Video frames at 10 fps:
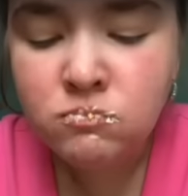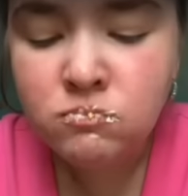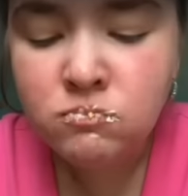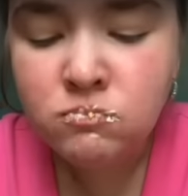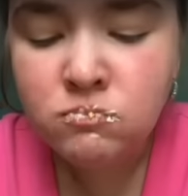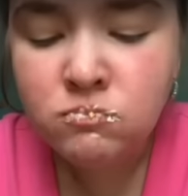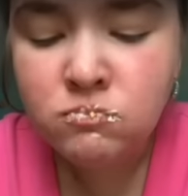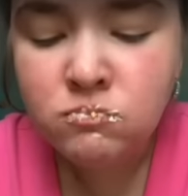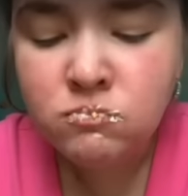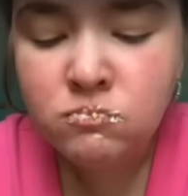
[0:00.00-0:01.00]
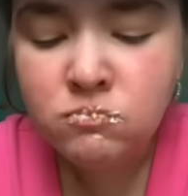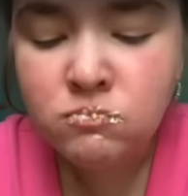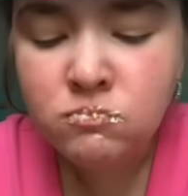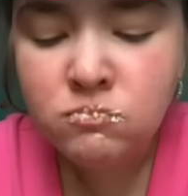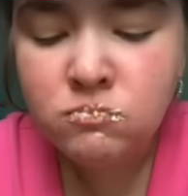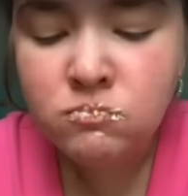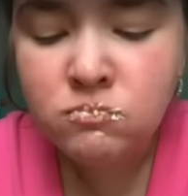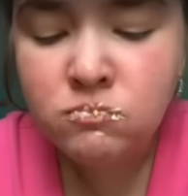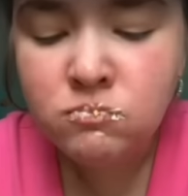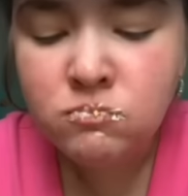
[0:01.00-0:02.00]

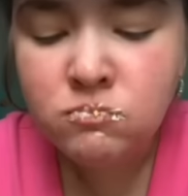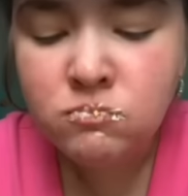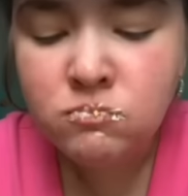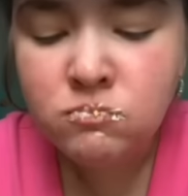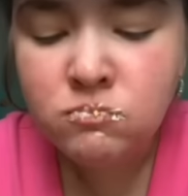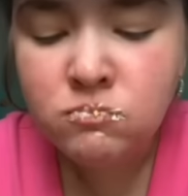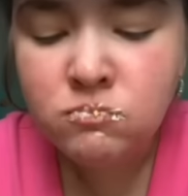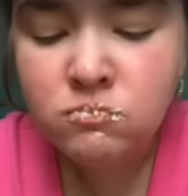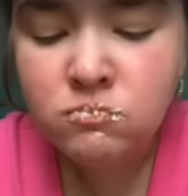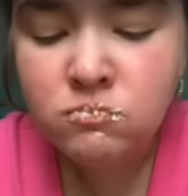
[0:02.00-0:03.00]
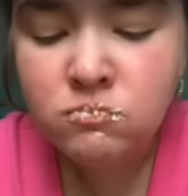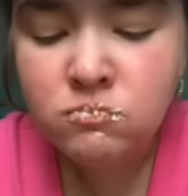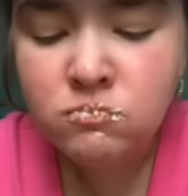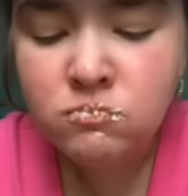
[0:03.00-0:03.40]
(not speaking)